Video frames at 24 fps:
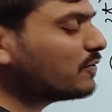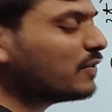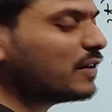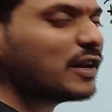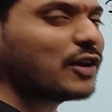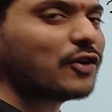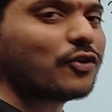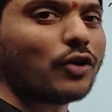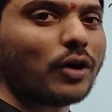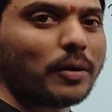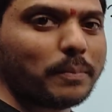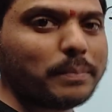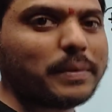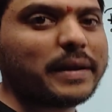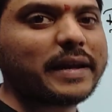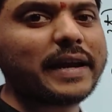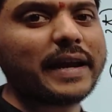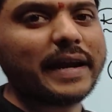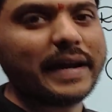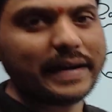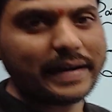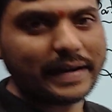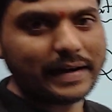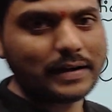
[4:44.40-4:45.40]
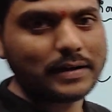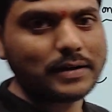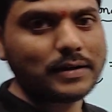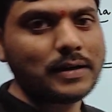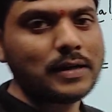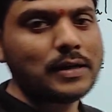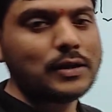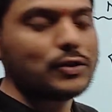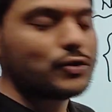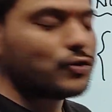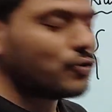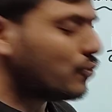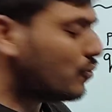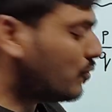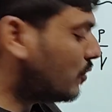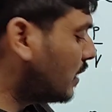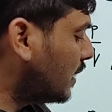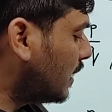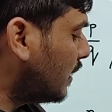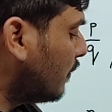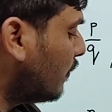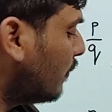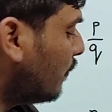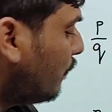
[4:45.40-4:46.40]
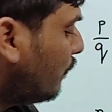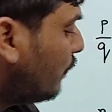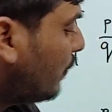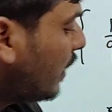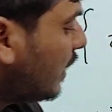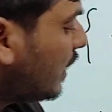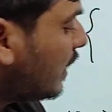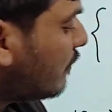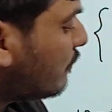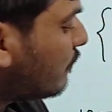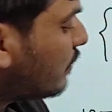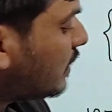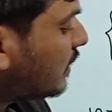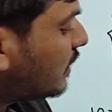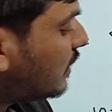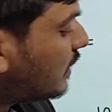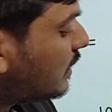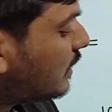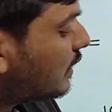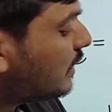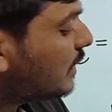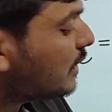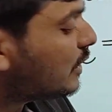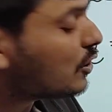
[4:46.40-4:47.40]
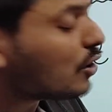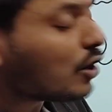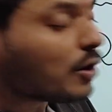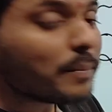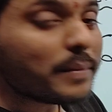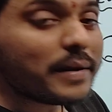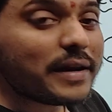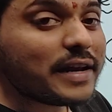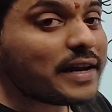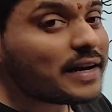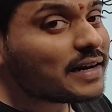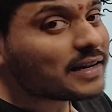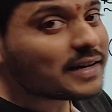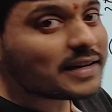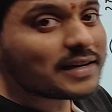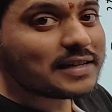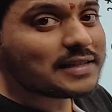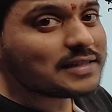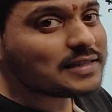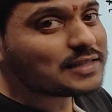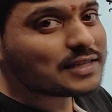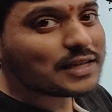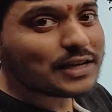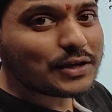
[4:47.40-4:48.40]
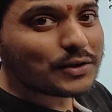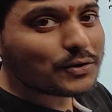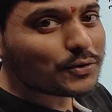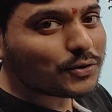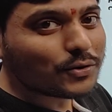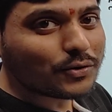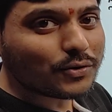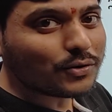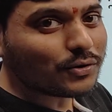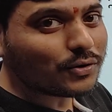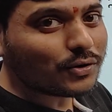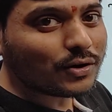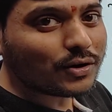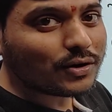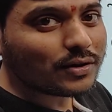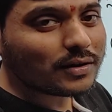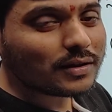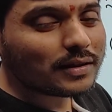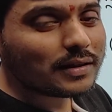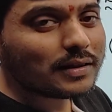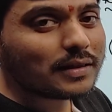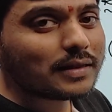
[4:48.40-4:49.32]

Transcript: very complicated. So whenever the denominator is 0,